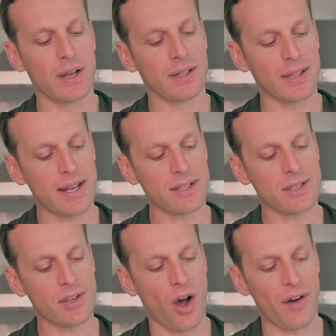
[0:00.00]
Lettuce
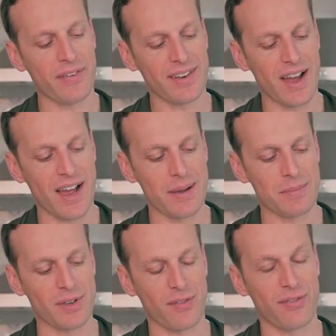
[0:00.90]
is
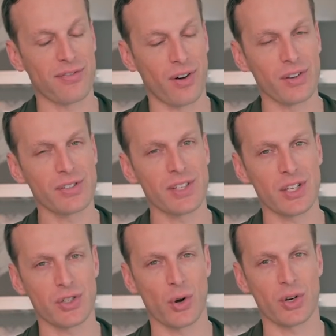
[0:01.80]
oftentimes falsely
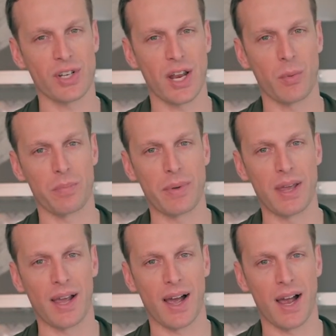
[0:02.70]
associated with
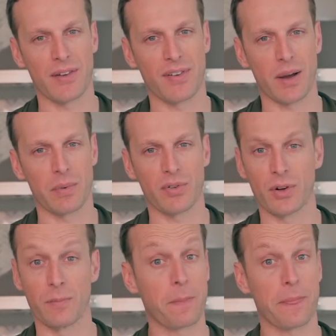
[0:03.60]
being a high fiber
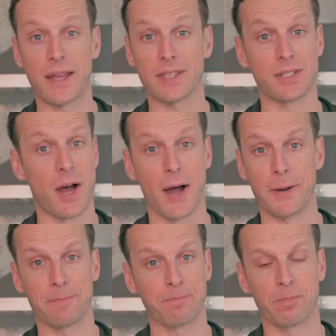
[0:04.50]
food. It's
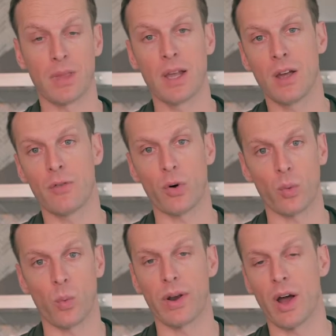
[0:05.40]
not. For
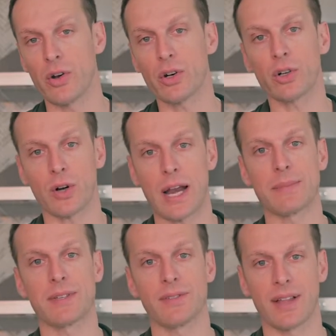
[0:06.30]
100
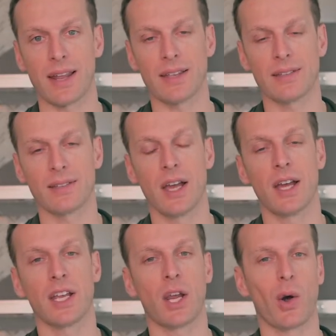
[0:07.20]
grams of lettuce,
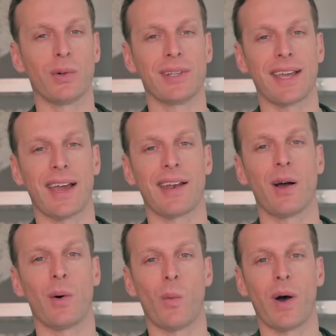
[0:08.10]
you only
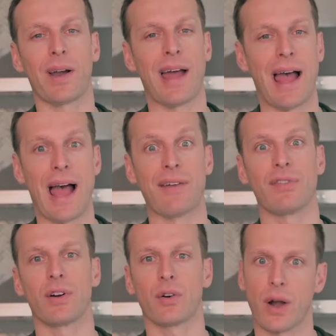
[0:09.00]
get one and a half
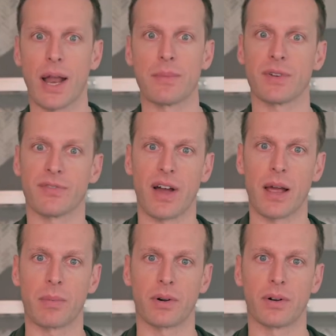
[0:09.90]
grams of
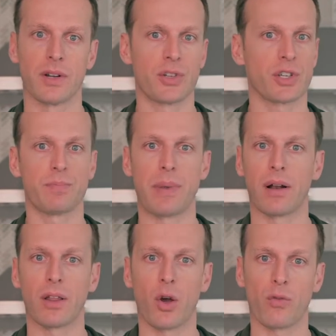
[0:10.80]
fiber, just
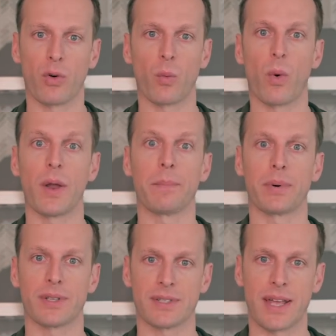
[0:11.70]
barely over
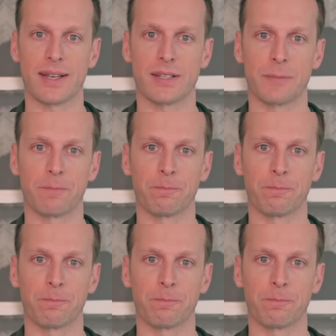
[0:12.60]
1%.